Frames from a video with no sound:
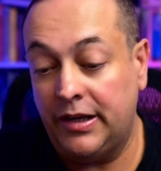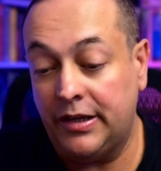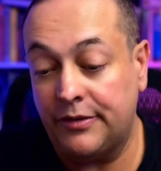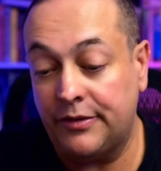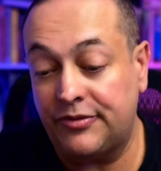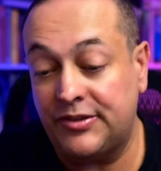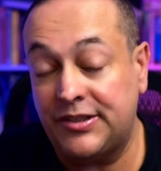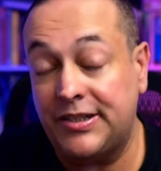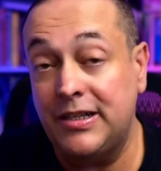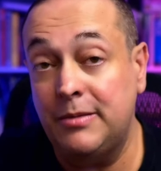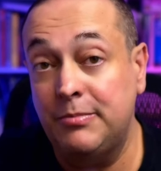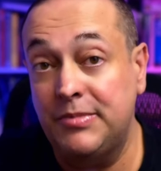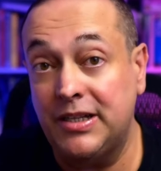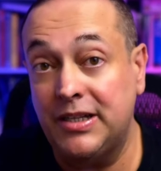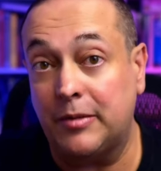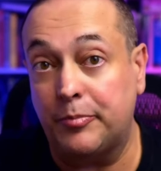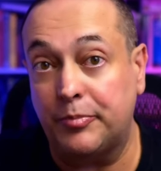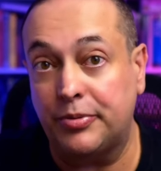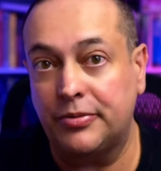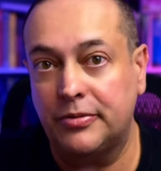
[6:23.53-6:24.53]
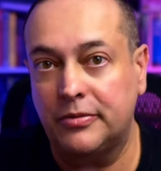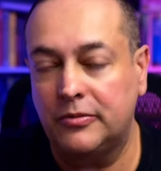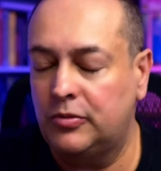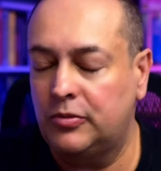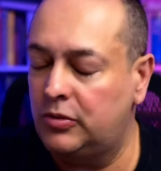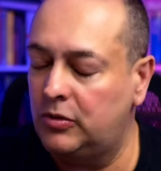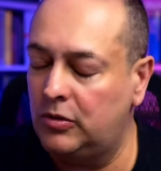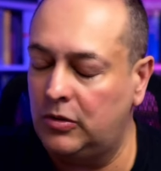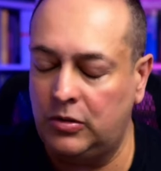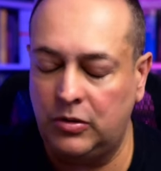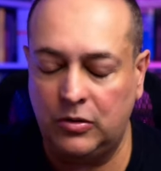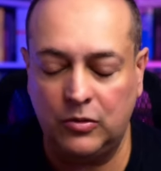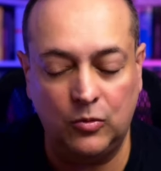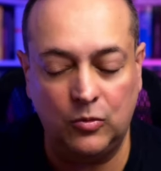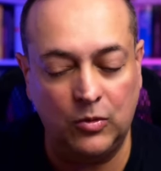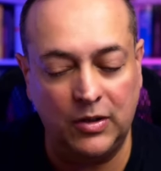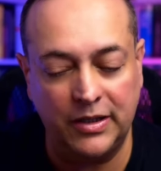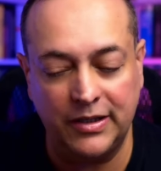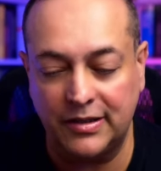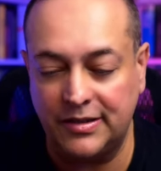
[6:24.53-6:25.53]
have teamed up. Whew,
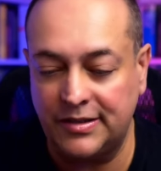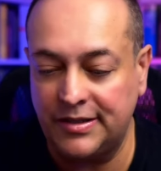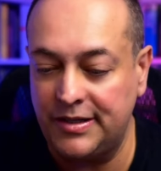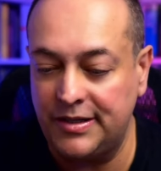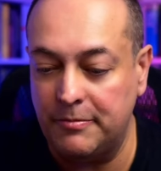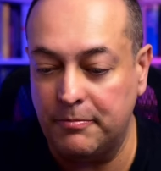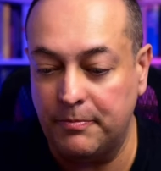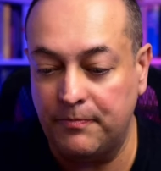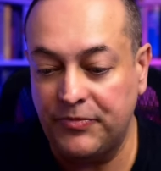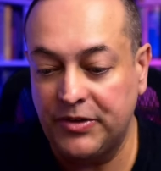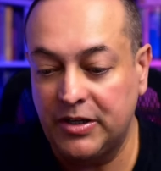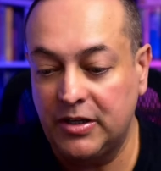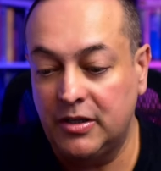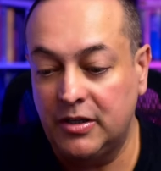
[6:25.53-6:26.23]
what a team.